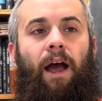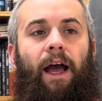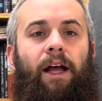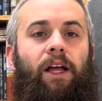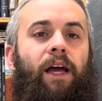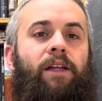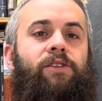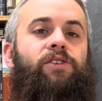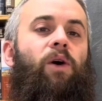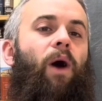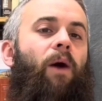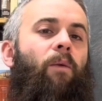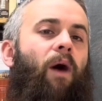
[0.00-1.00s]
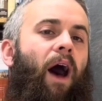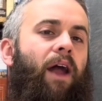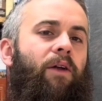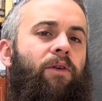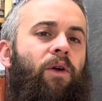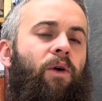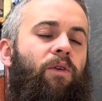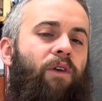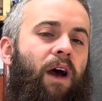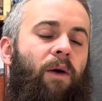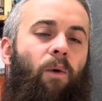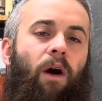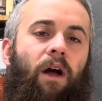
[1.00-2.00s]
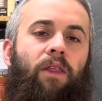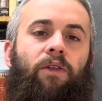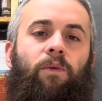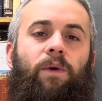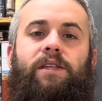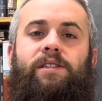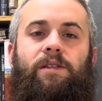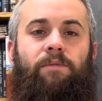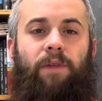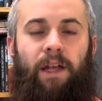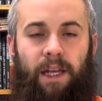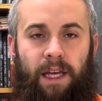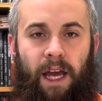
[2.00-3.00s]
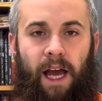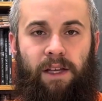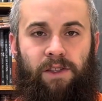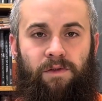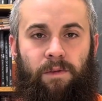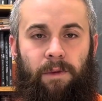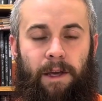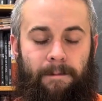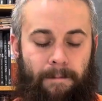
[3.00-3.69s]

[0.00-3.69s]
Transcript: And, and so I, I don't know if I want the wisdom that he has for me.